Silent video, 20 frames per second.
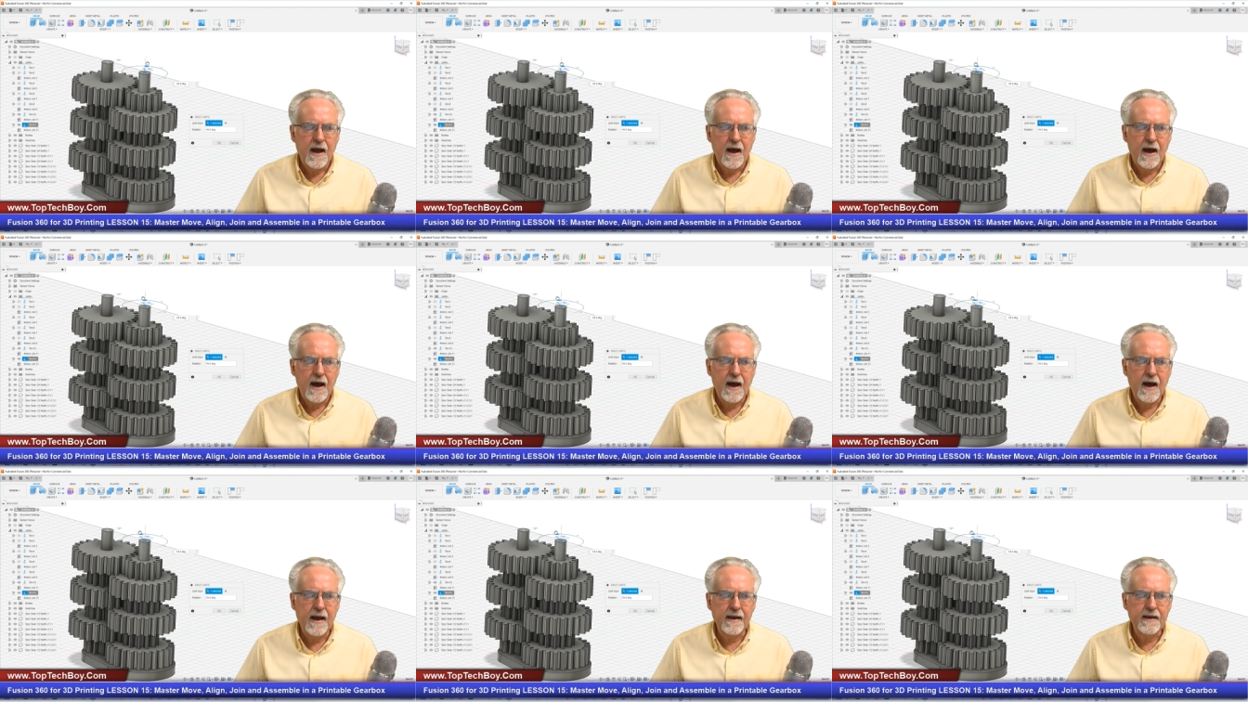
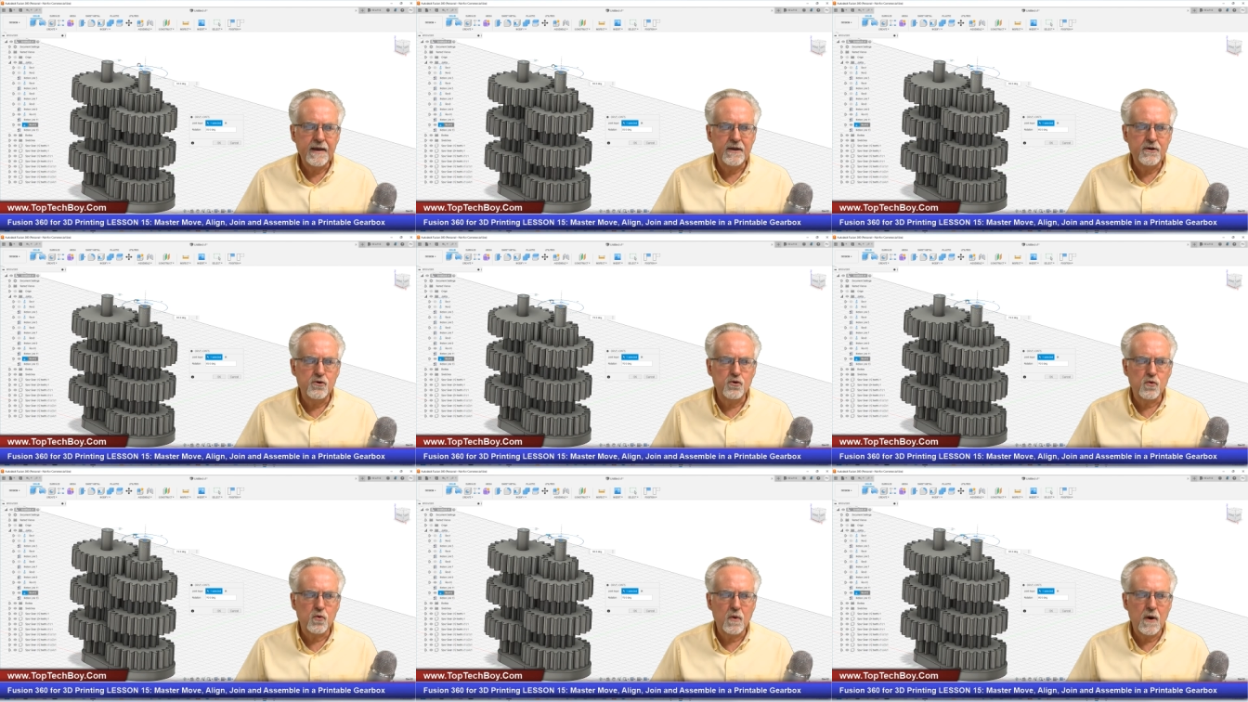I can
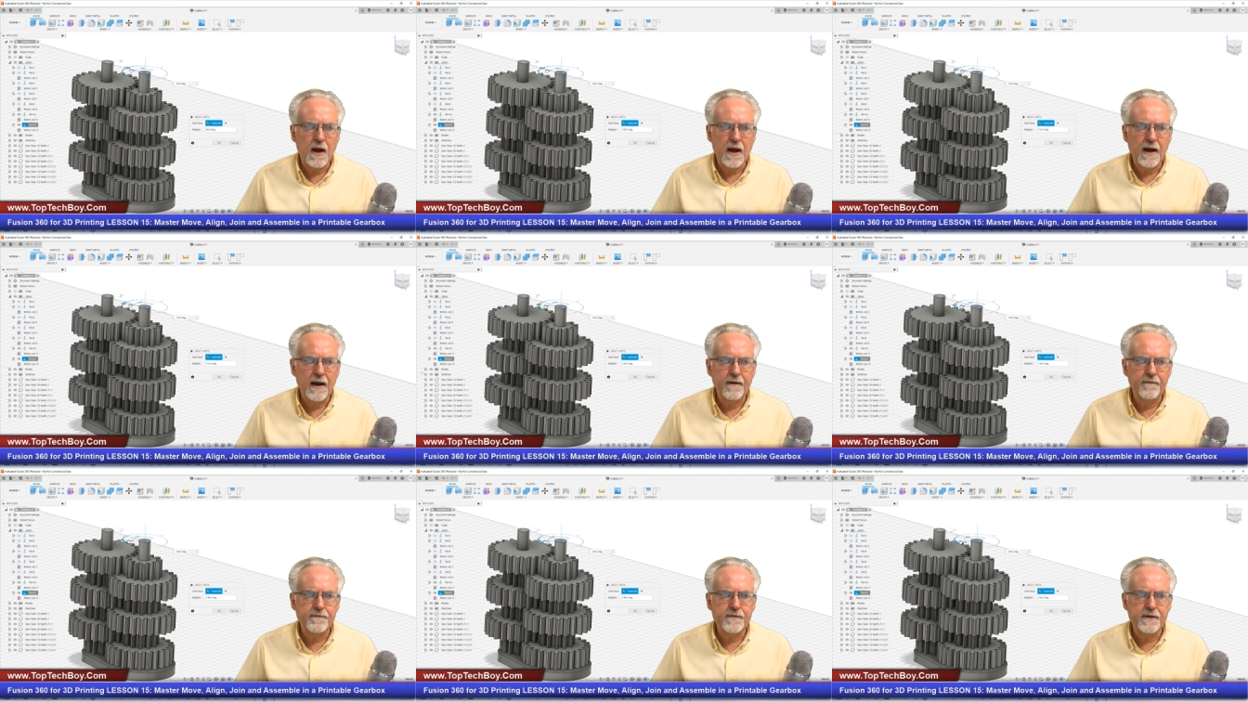
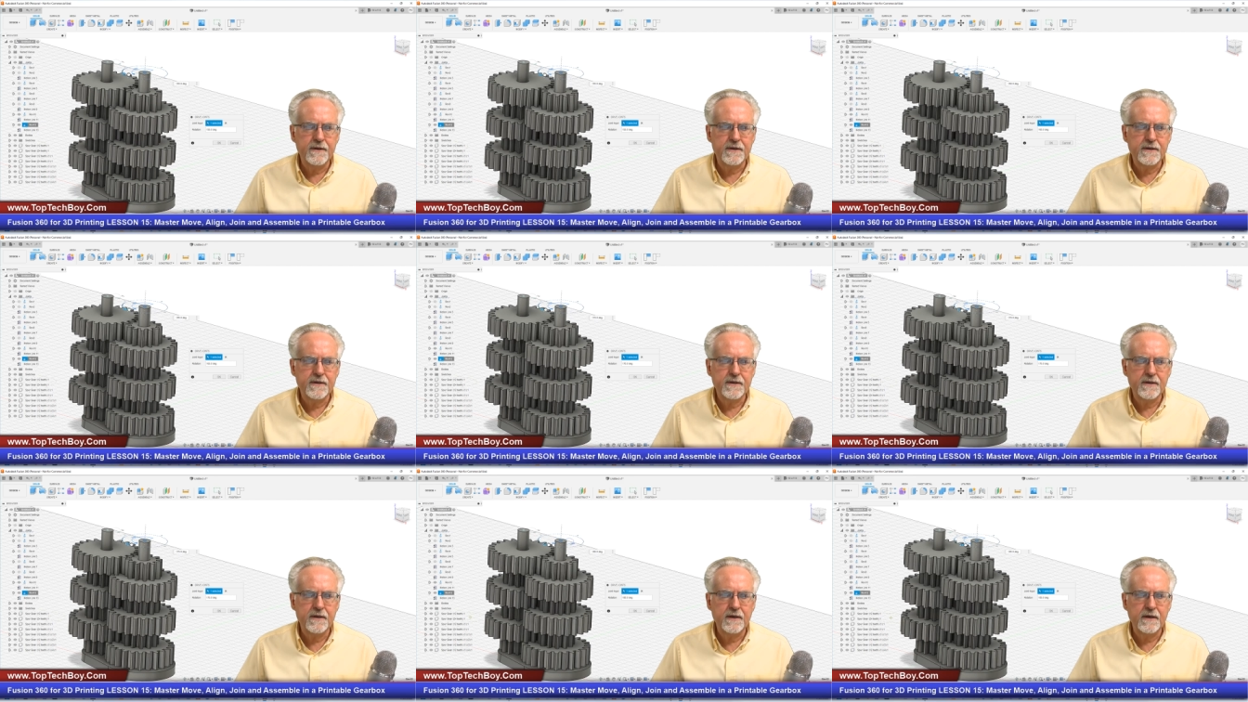drive
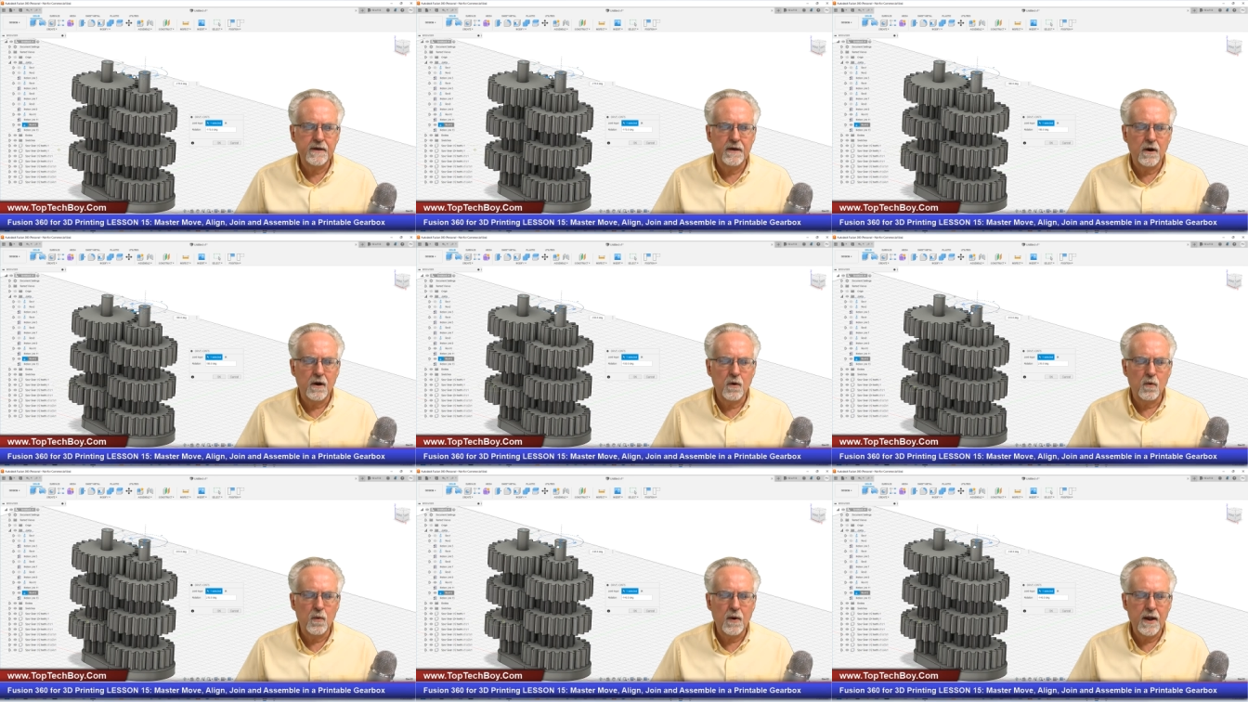this thing
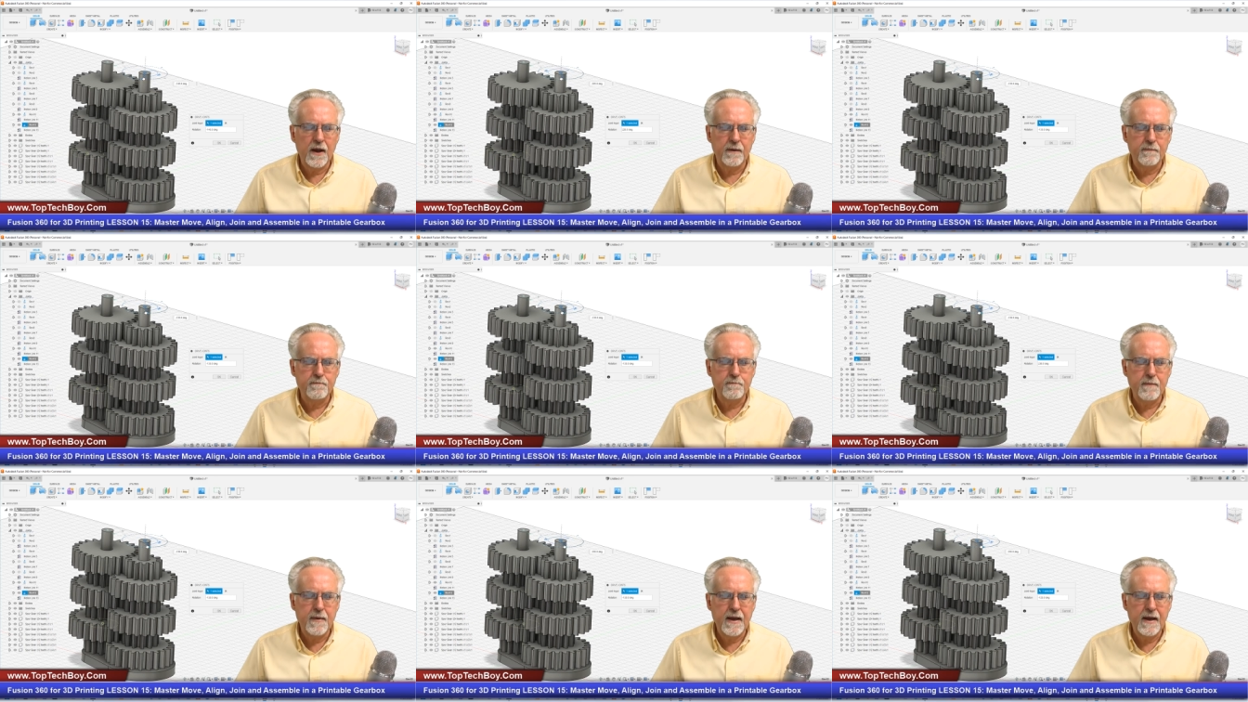
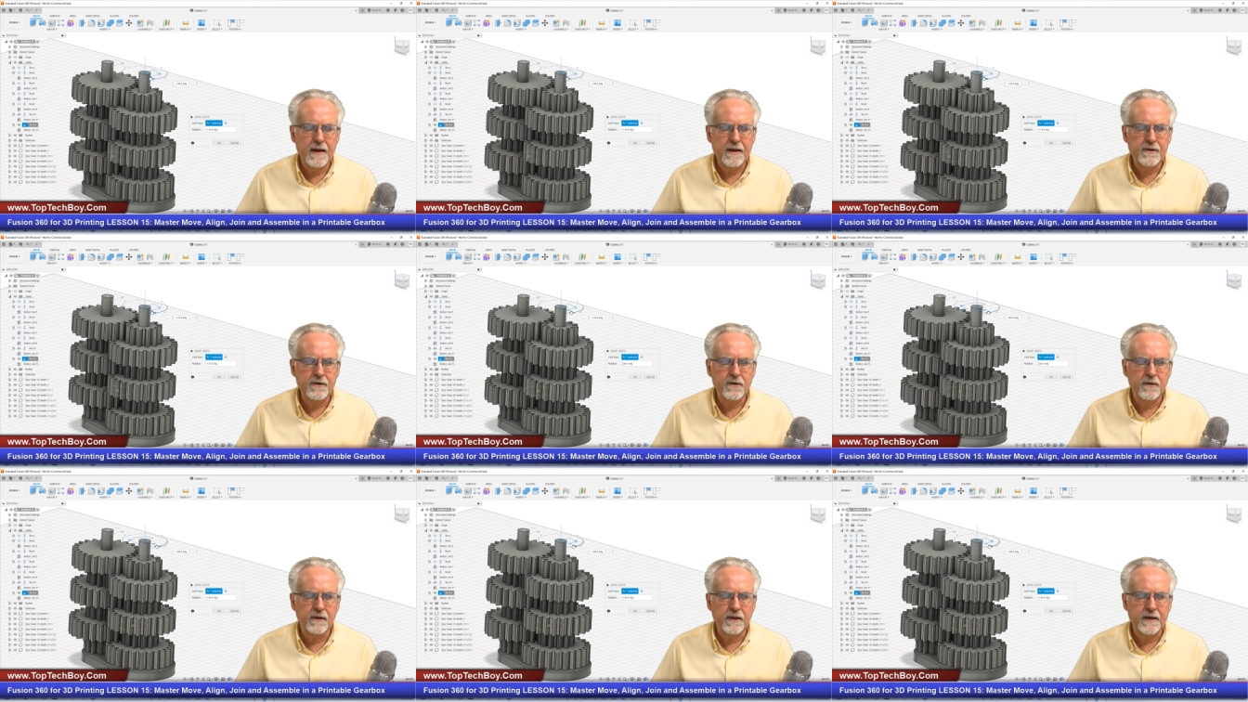around
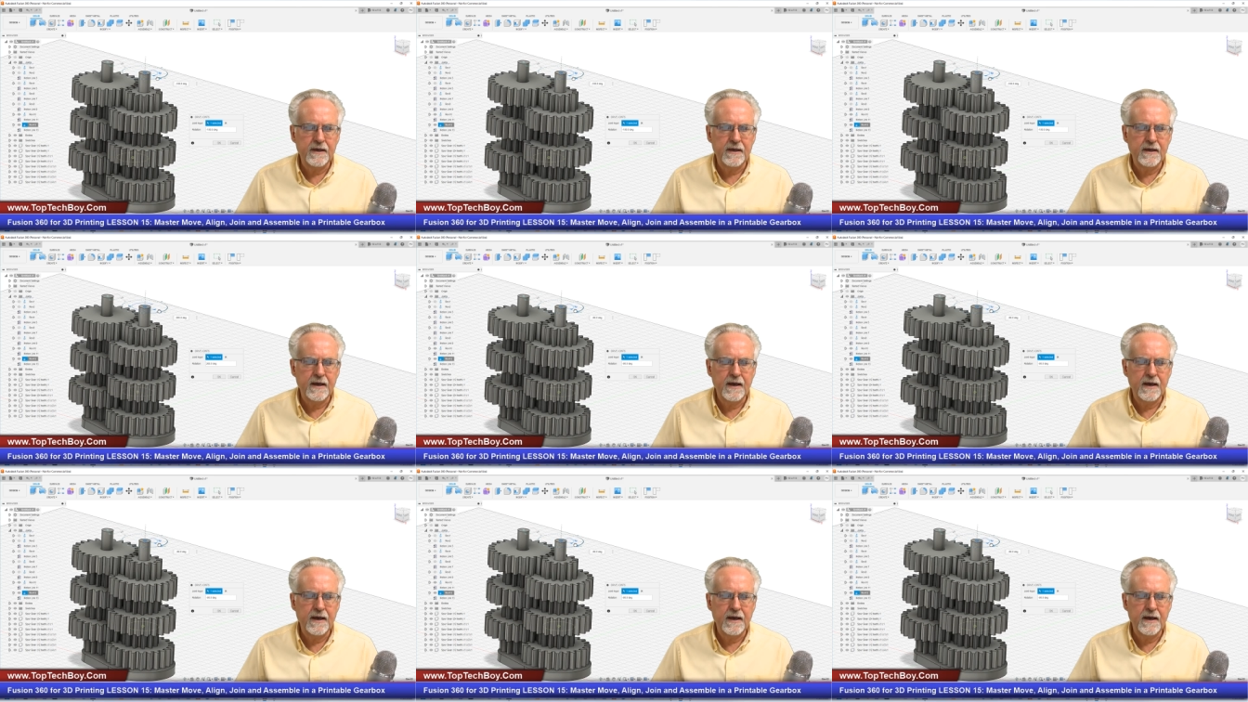manually